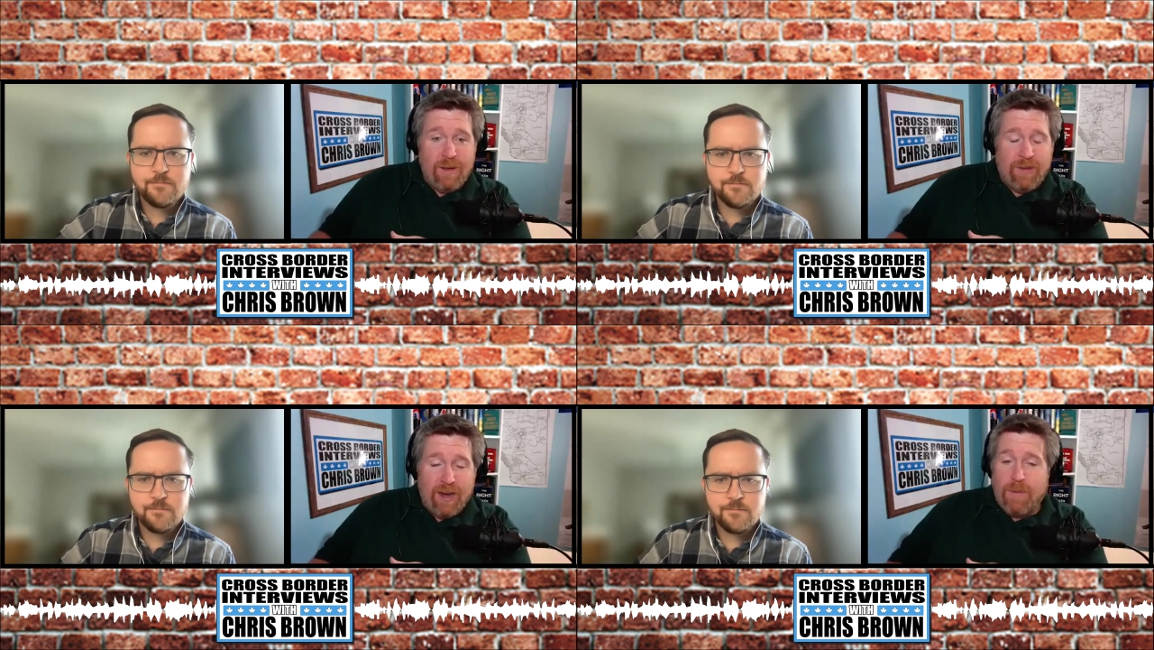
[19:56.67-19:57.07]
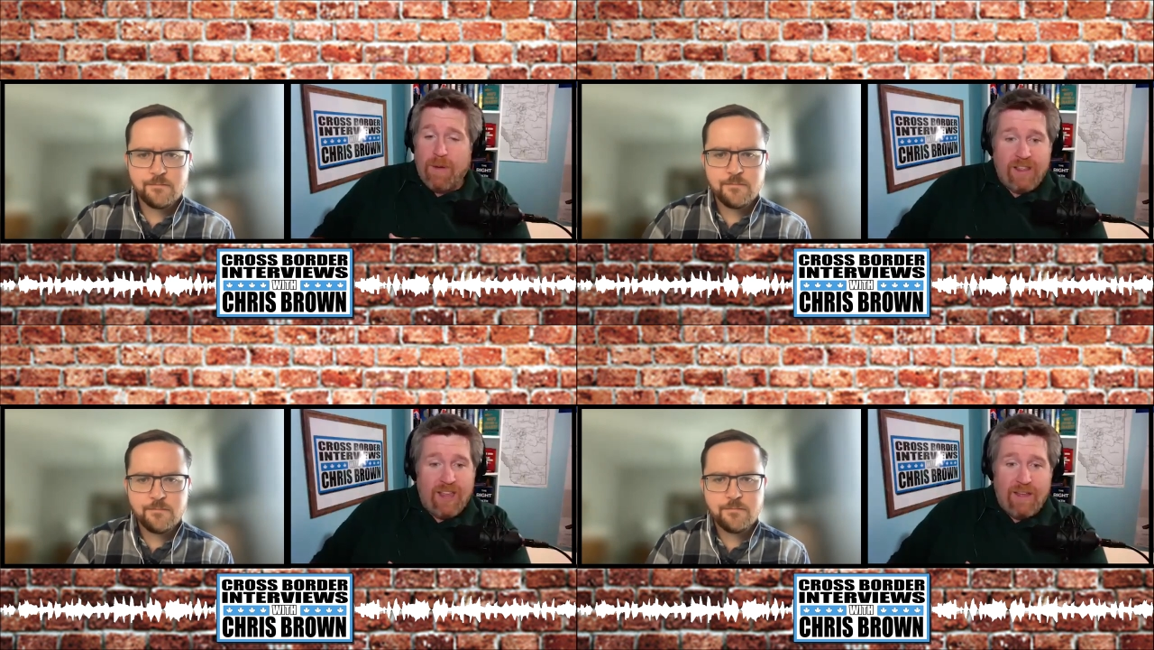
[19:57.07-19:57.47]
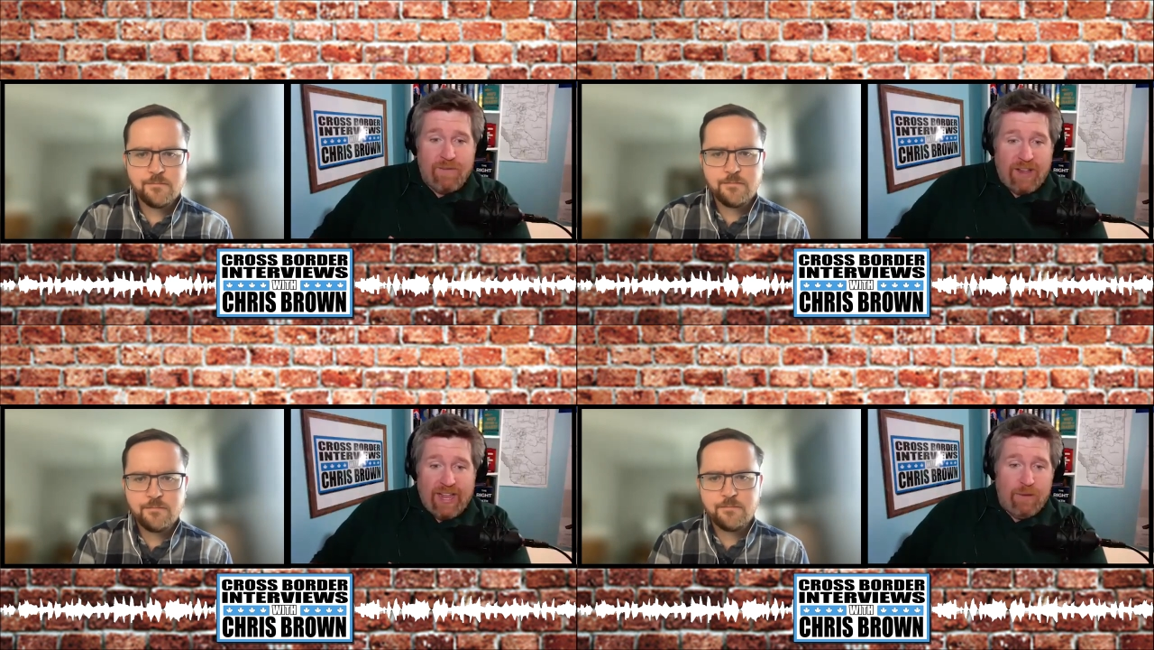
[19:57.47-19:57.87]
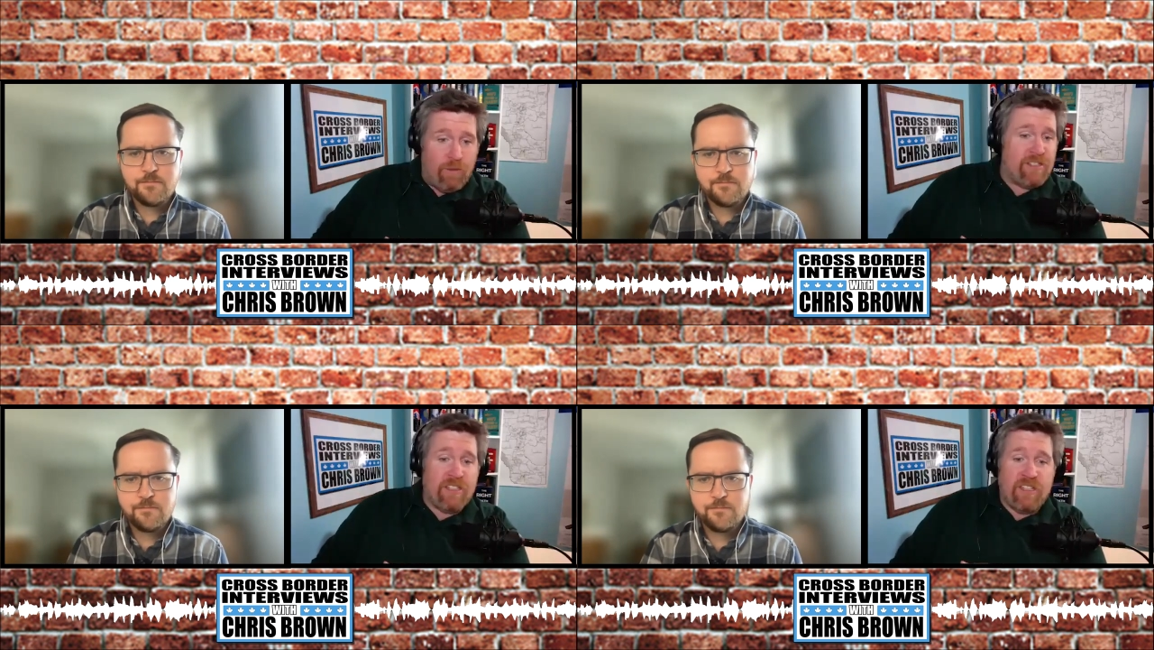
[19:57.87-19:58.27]
Speaker 1: Pierre Poilievre
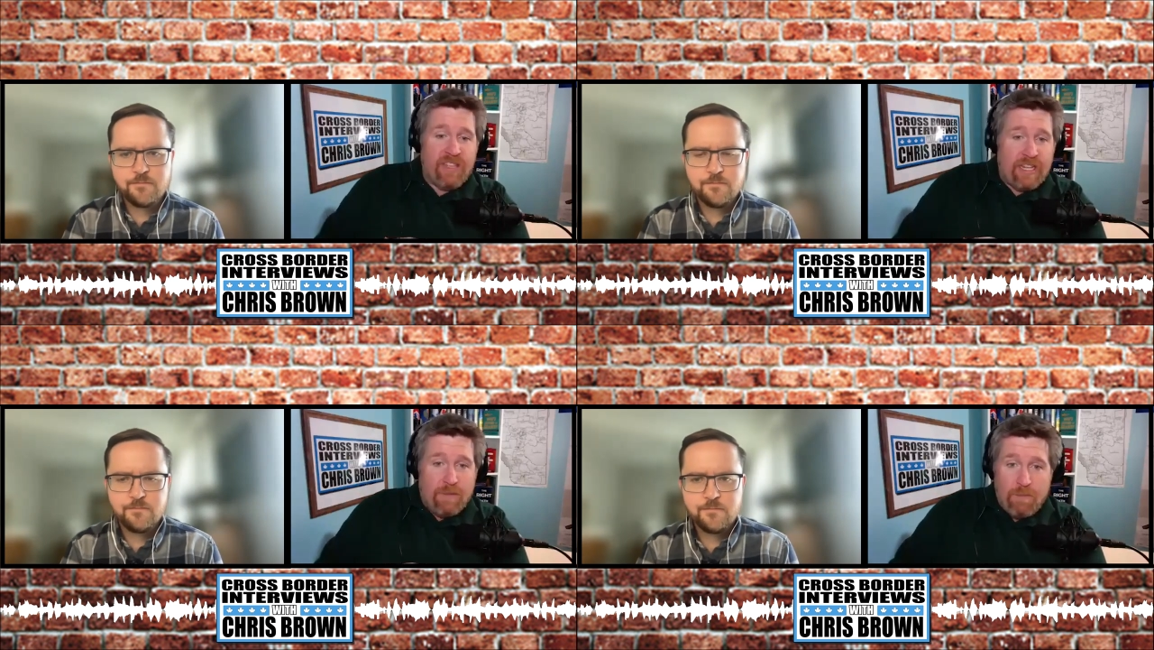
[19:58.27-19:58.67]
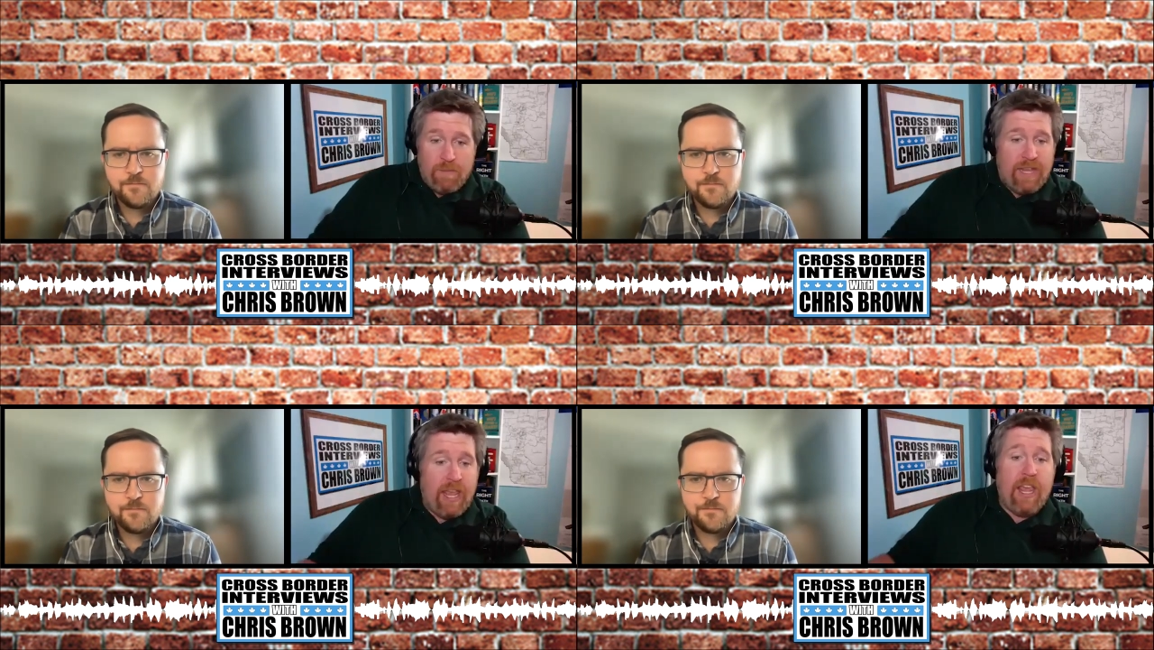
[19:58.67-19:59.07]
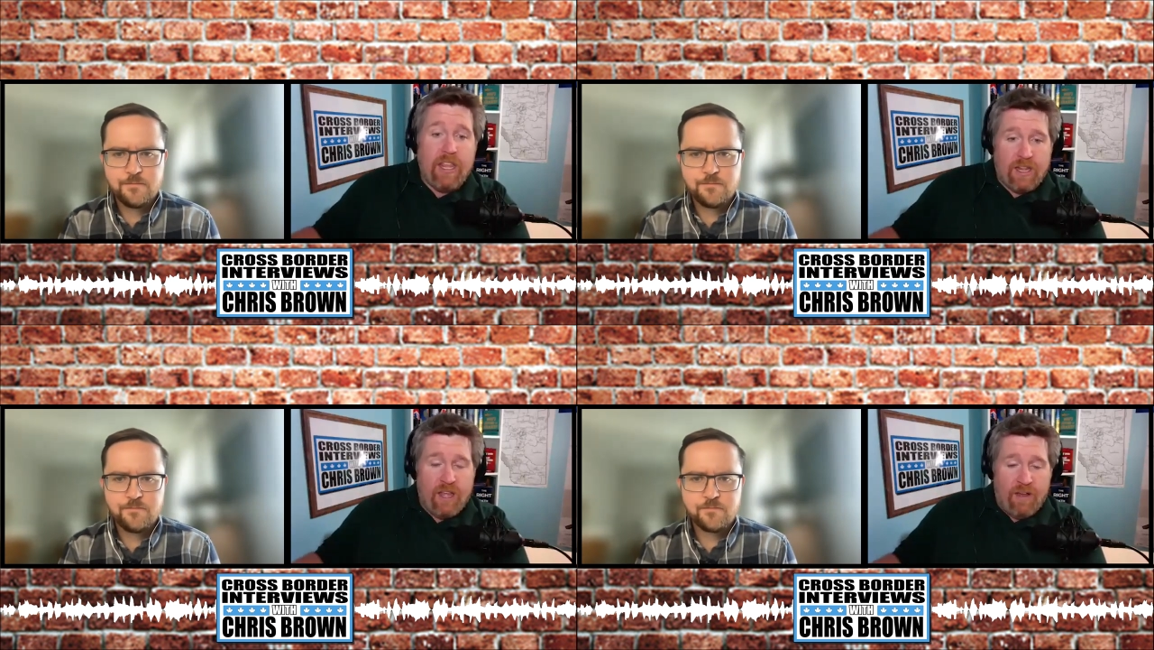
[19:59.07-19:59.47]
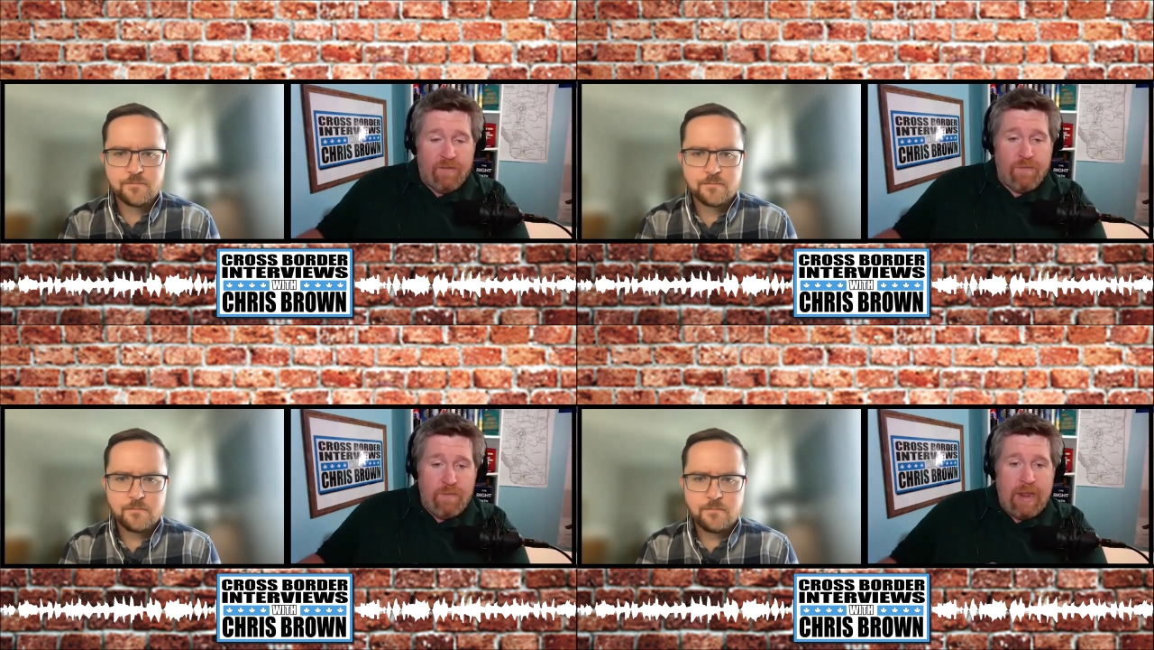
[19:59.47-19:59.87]
was the king
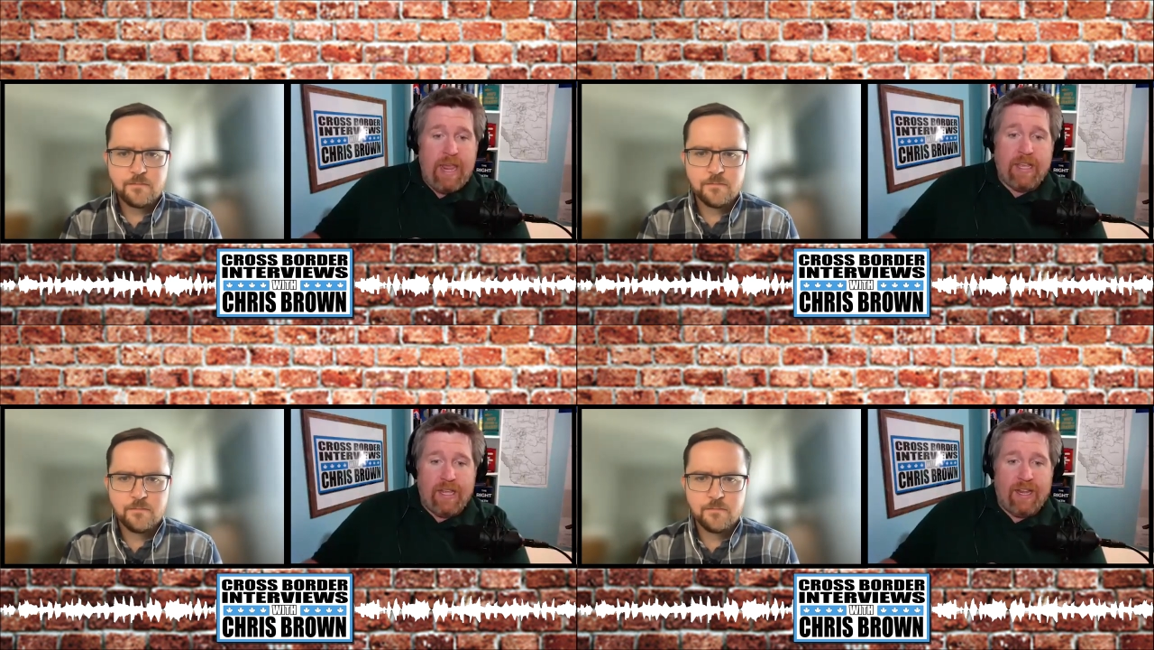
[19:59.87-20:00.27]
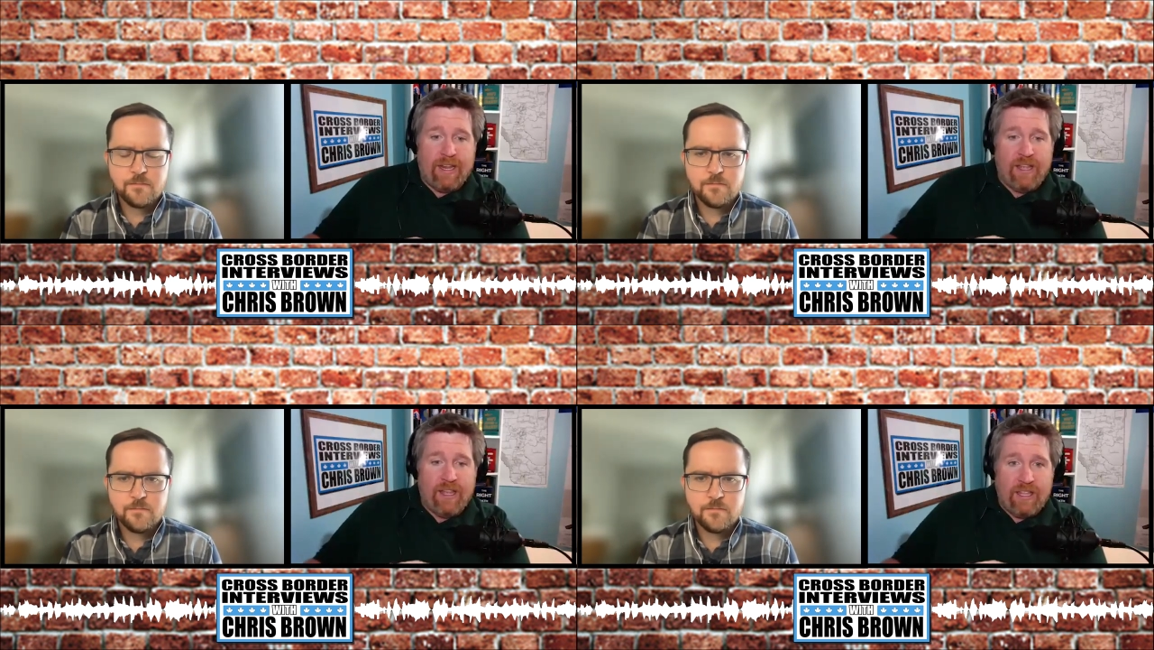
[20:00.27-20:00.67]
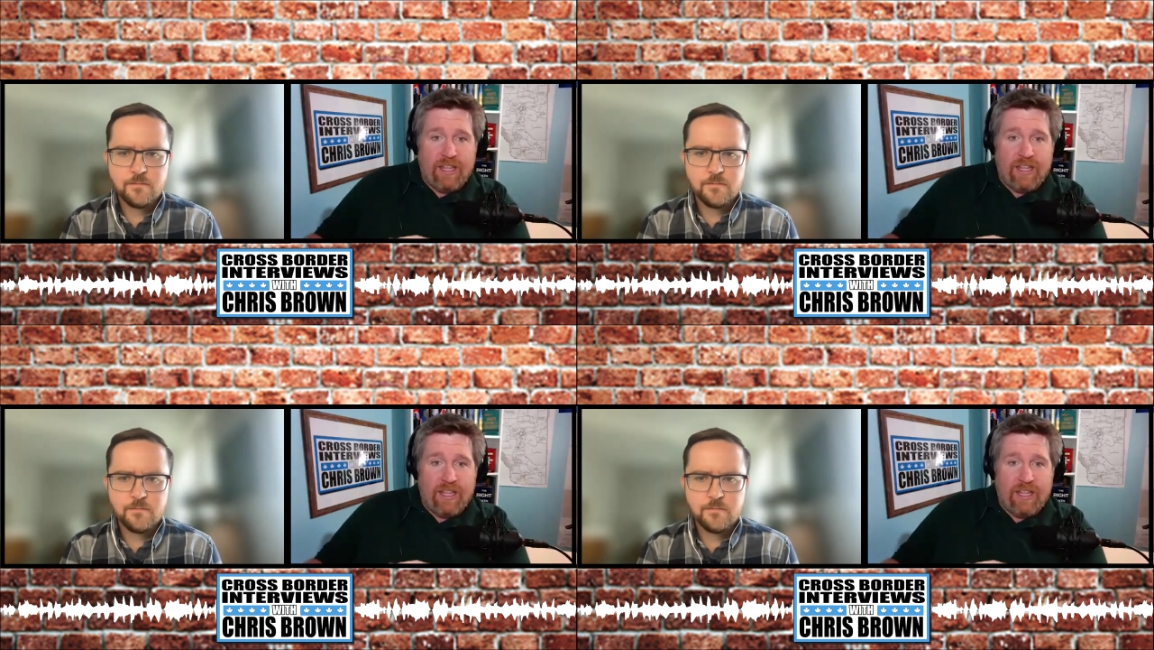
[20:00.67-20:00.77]
of making the